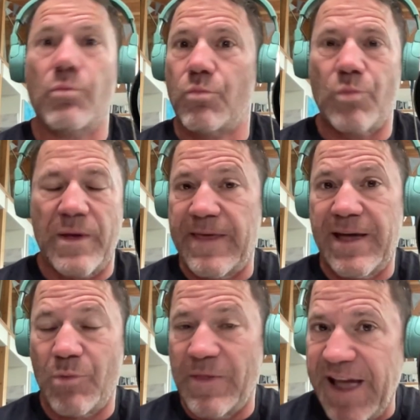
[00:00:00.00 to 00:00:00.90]
when
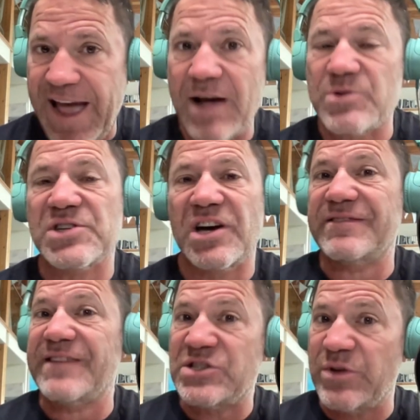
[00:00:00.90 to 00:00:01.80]
they're outside
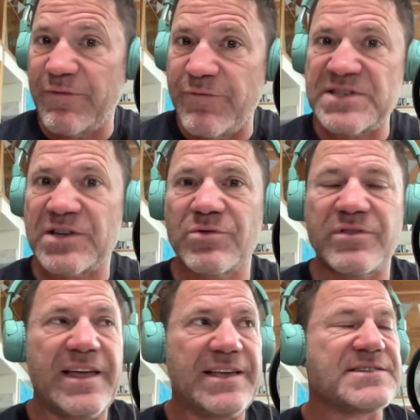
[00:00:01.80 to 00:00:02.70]
and they're doing physical
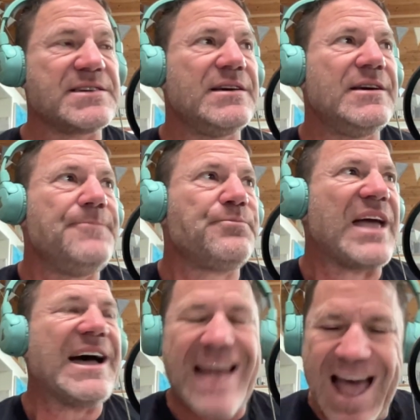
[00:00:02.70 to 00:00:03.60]
things,
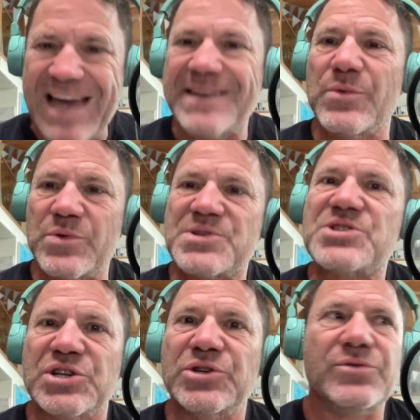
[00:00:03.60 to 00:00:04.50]
and animals
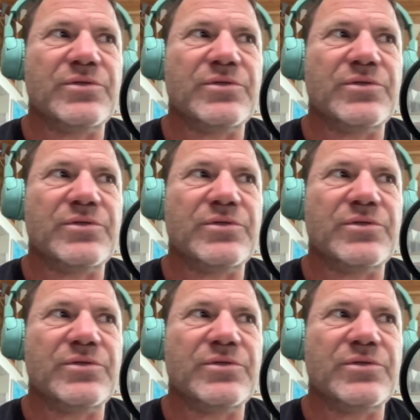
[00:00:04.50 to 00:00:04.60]
too.